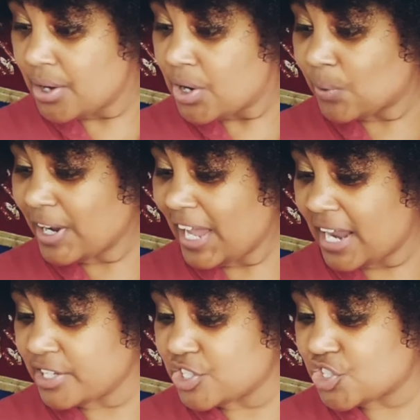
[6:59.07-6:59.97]
We're
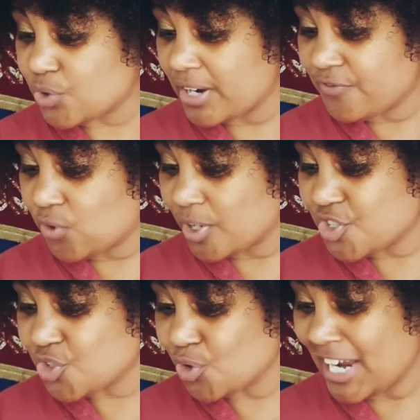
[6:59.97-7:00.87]
heading straight for a
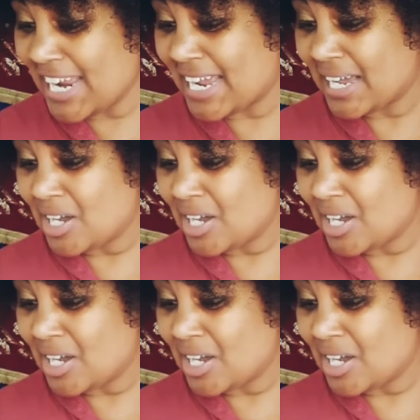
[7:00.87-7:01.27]
tree.